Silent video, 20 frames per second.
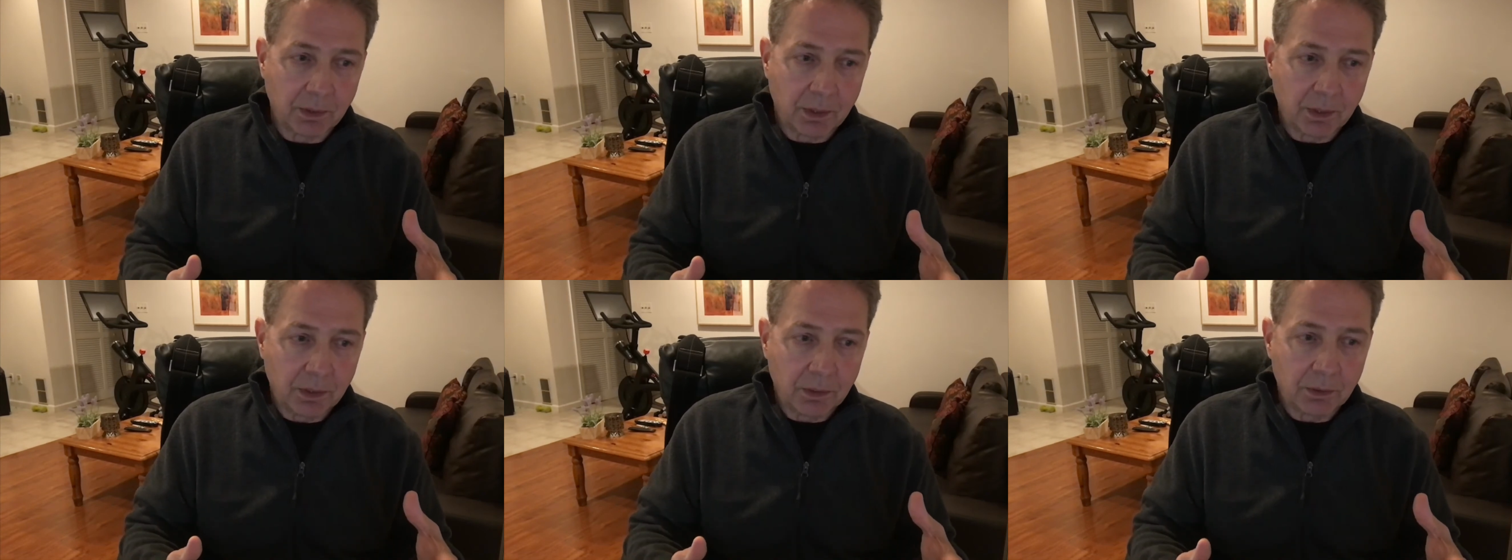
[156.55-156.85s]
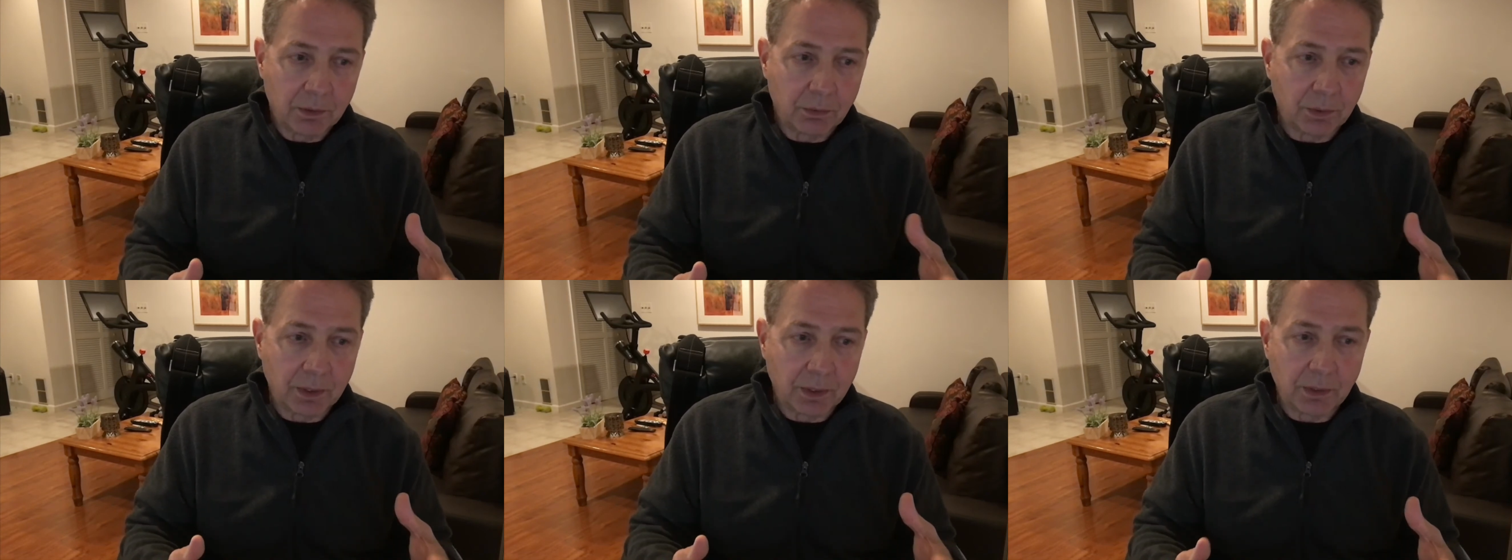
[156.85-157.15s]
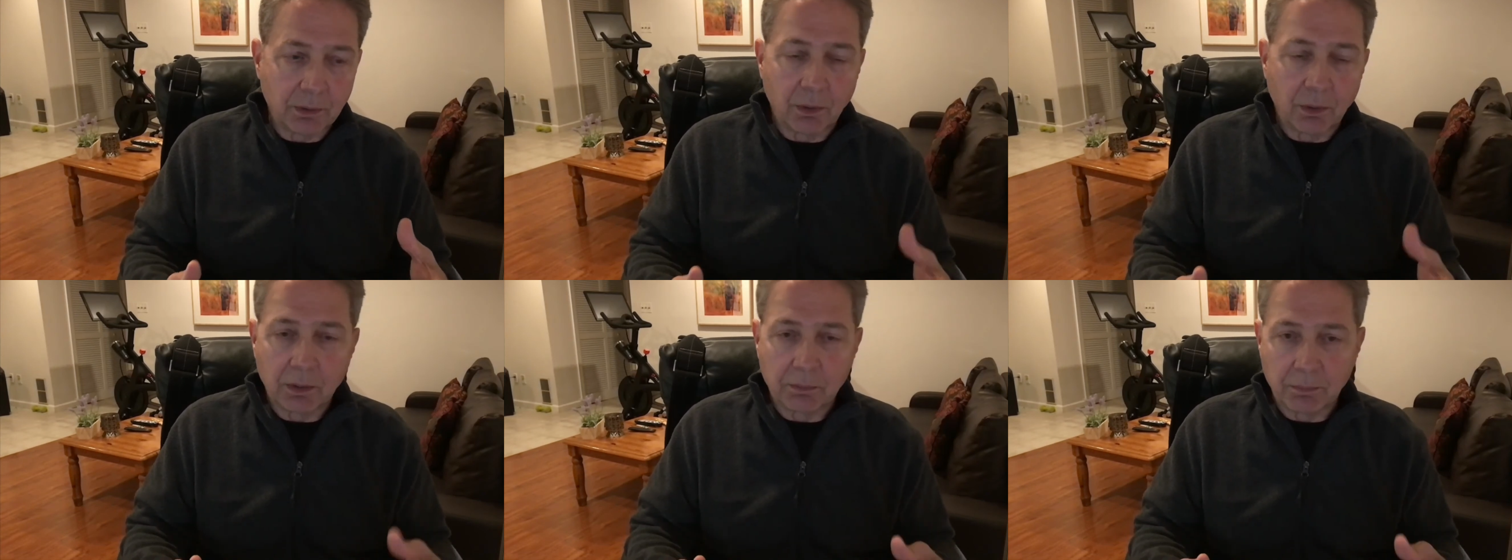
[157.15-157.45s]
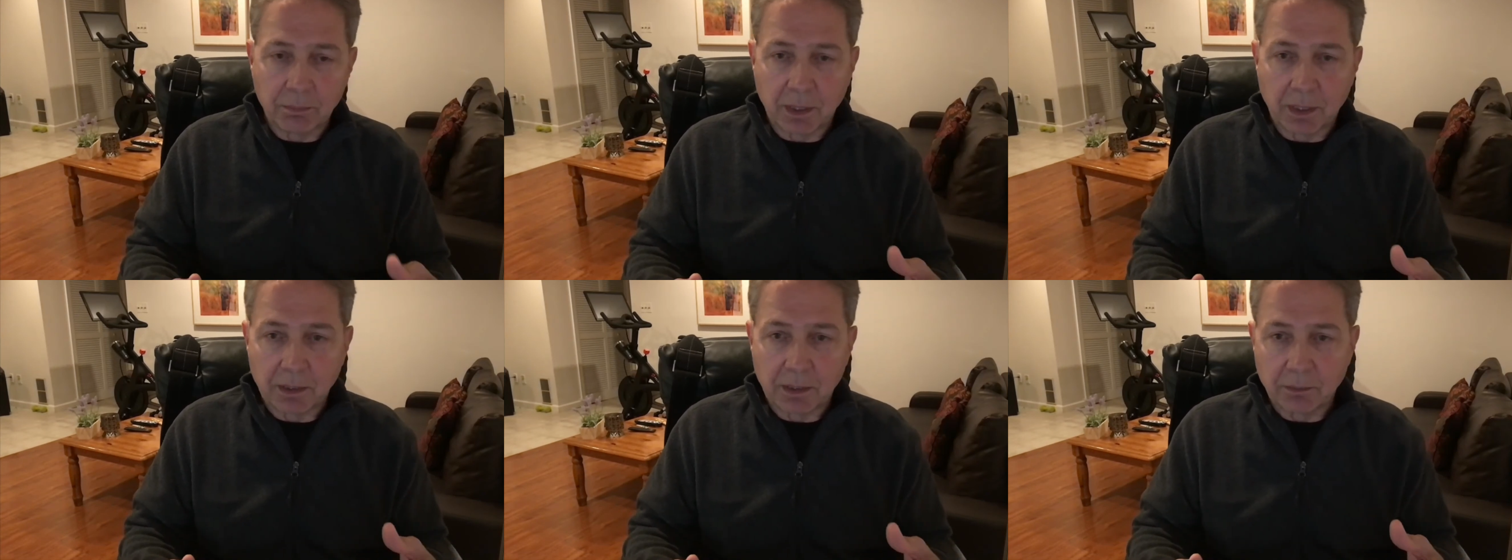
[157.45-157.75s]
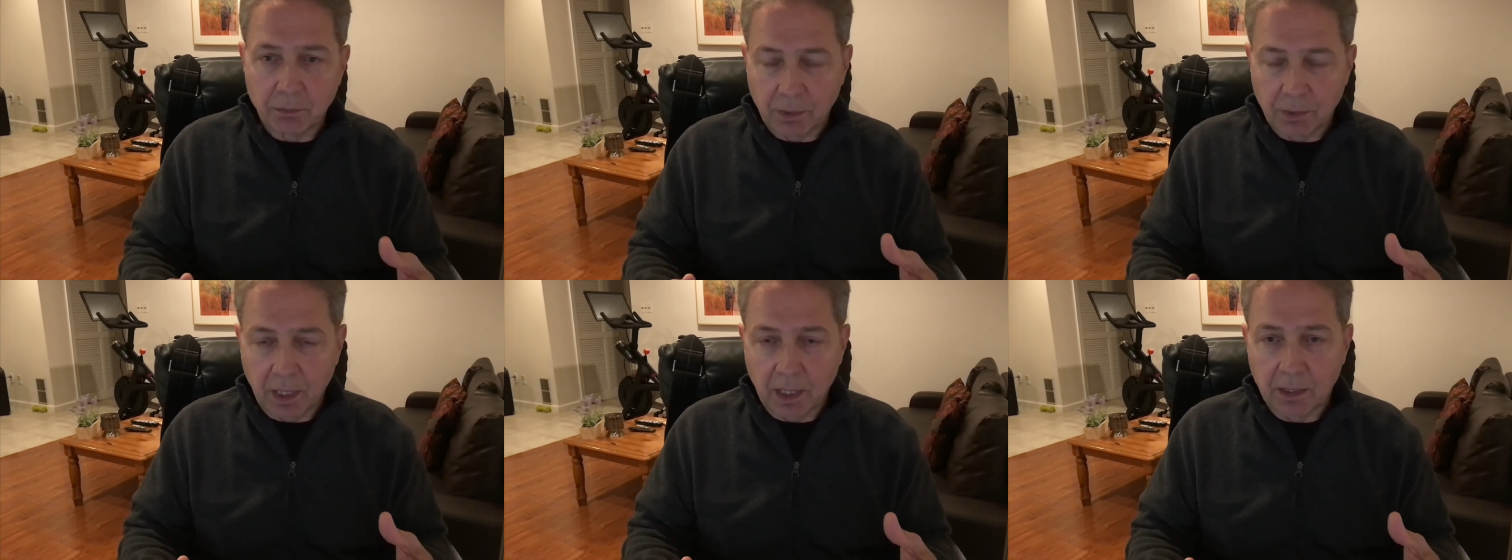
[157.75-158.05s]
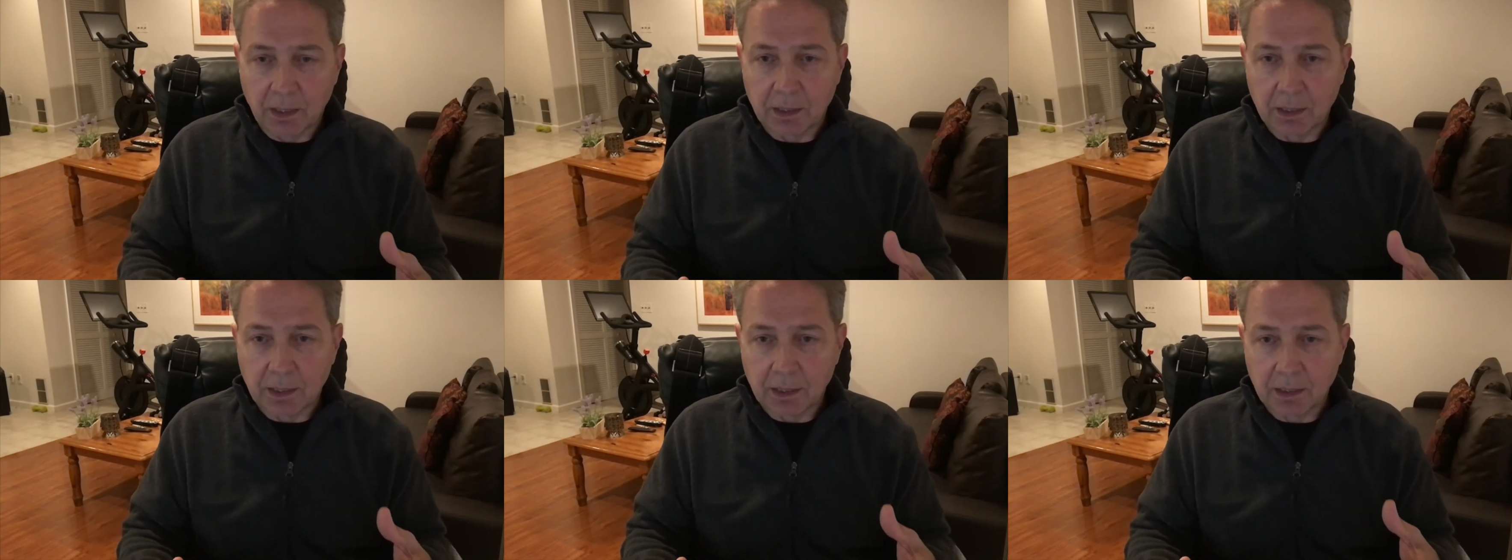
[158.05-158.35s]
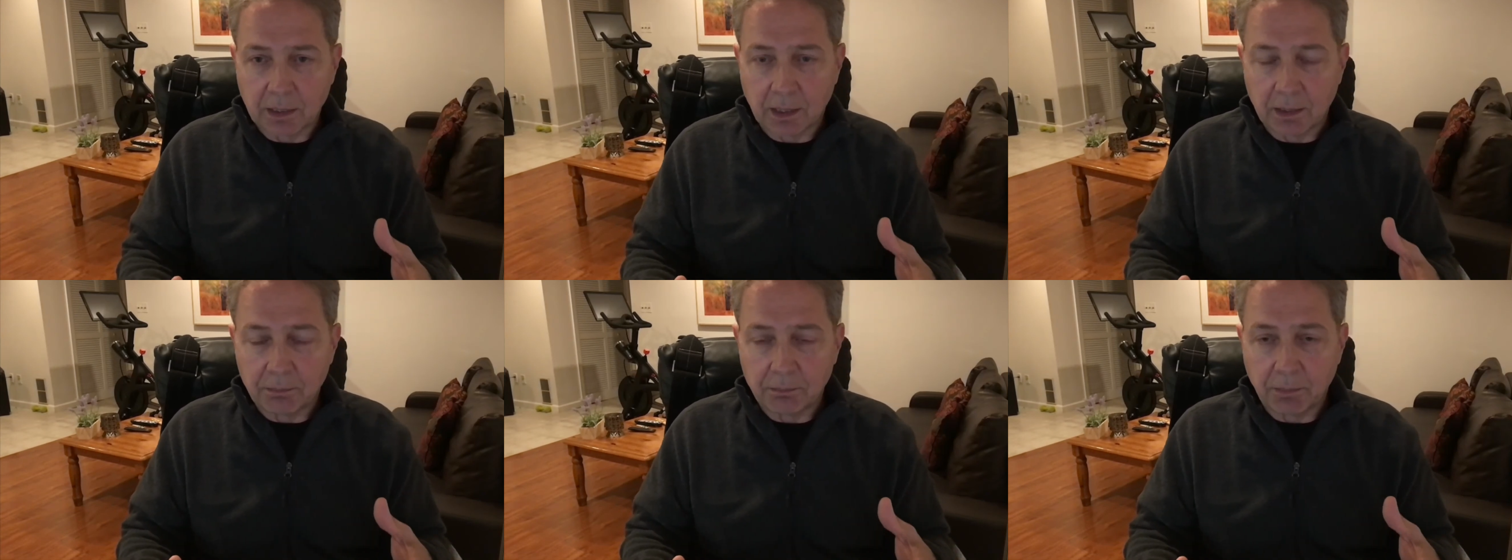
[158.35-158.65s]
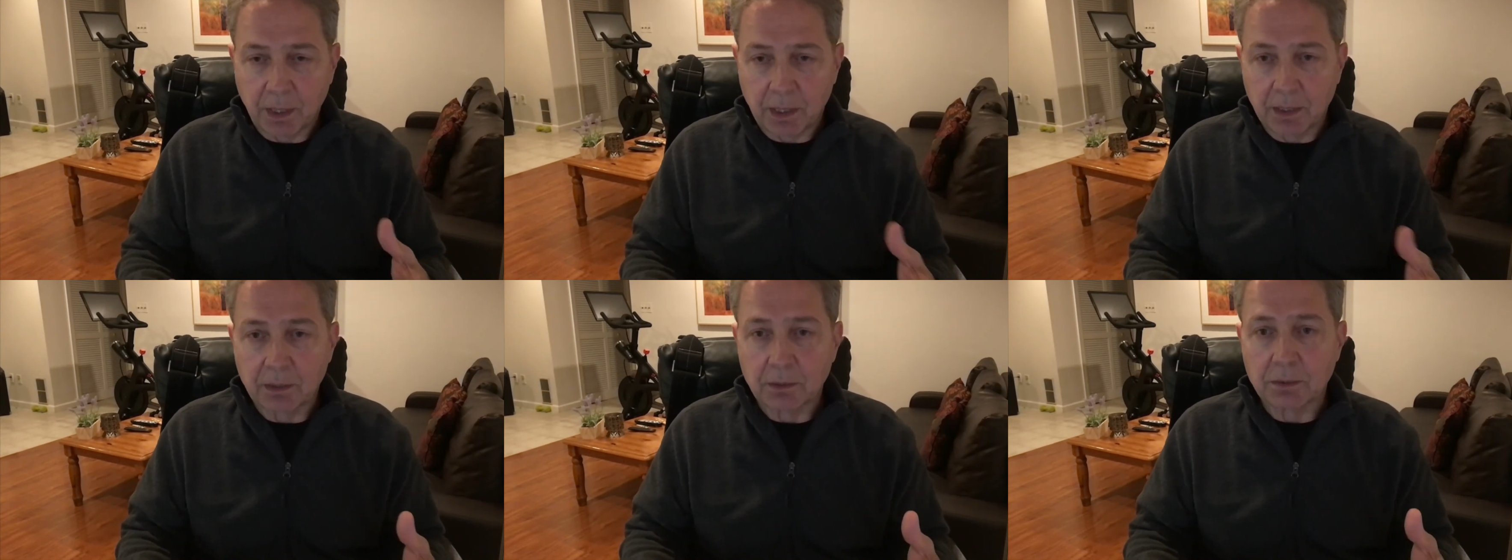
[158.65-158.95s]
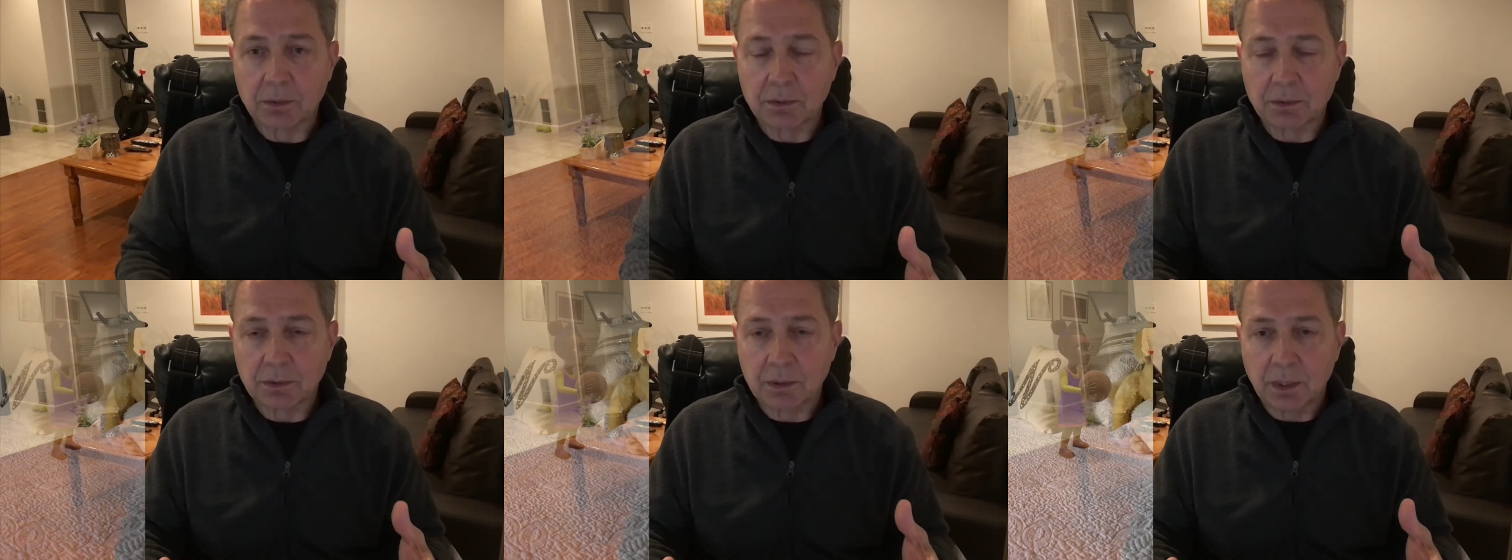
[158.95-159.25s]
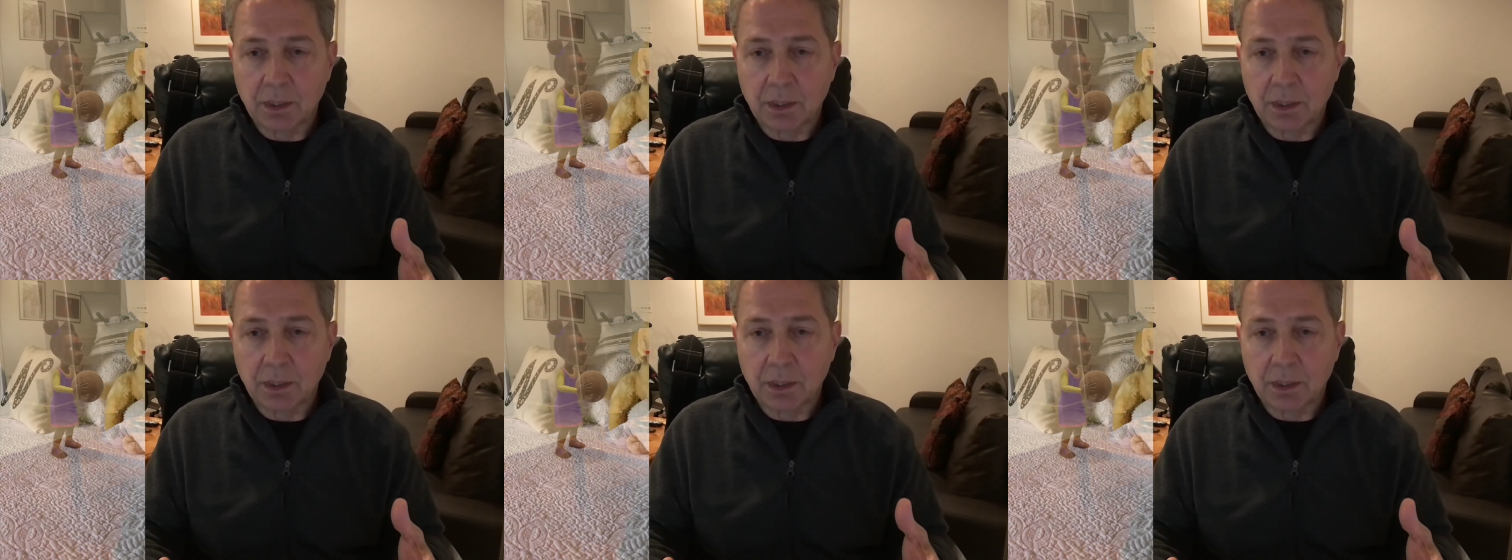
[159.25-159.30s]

3D augmented reality models